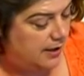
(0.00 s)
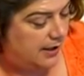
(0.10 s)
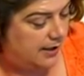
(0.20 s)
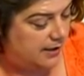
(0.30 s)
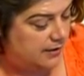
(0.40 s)

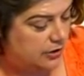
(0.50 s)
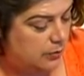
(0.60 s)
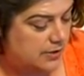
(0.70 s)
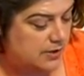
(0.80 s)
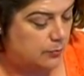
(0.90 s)
and
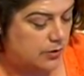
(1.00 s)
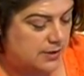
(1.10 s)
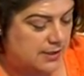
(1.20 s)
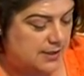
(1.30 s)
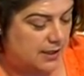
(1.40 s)
go into more
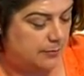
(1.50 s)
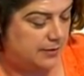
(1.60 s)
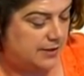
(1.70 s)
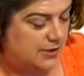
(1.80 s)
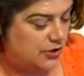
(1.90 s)
detail.
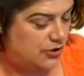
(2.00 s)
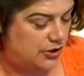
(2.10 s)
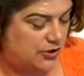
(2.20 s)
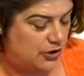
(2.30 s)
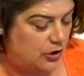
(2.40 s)
But this is
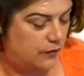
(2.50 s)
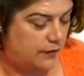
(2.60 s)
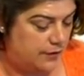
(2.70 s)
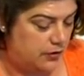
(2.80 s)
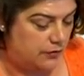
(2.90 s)
just an
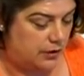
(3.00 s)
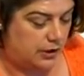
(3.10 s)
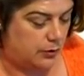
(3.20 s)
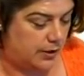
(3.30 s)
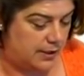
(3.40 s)
overview really
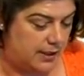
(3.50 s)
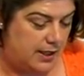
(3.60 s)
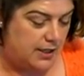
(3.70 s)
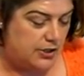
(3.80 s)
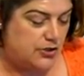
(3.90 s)
quickly.
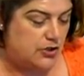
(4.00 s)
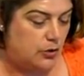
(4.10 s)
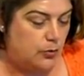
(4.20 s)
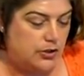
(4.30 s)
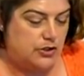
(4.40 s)
So
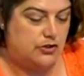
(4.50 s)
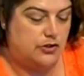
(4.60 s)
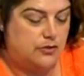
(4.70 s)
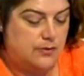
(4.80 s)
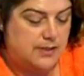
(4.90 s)
what you
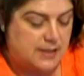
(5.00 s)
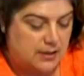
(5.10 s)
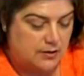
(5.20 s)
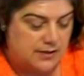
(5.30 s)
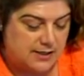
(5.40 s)
do is
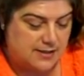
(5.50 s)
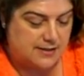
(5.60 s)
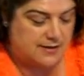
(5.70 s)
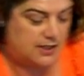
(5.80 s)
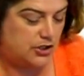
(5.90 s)
here, this is
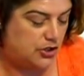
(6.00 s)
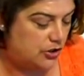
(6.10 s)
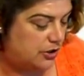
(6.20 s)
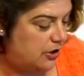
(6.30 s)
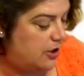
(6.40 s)

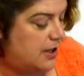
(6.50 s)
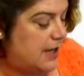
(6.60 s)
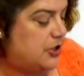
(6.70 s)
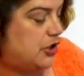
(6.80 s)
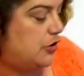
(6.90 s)
t-shirt yarn.
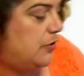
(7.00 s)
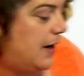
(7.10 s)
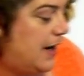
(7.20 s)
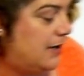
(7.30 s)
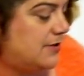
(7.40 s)
I show you
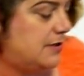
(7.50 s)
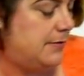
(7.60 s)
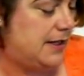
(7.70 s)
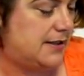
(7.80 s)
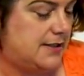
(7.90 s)
how to
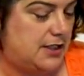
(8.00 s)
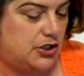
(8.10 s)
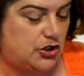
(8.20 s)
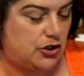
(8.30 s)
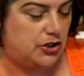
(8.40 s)
make the
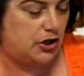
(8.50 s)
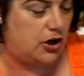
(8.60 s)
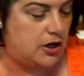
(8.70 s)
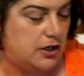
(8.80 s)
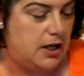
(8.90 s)
t-shirt
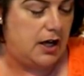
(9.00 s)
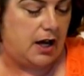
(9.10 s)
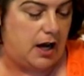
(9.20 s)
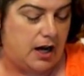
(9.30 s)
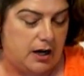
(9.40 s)
yarn
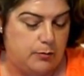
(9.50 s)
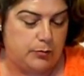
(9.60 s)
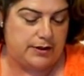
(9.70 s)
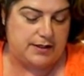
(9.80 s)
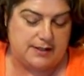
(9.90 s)
um,
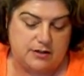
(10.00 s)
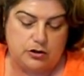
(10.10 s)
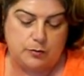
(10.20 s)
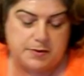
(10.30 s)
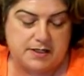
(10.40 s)
with these
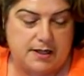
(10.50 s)
loops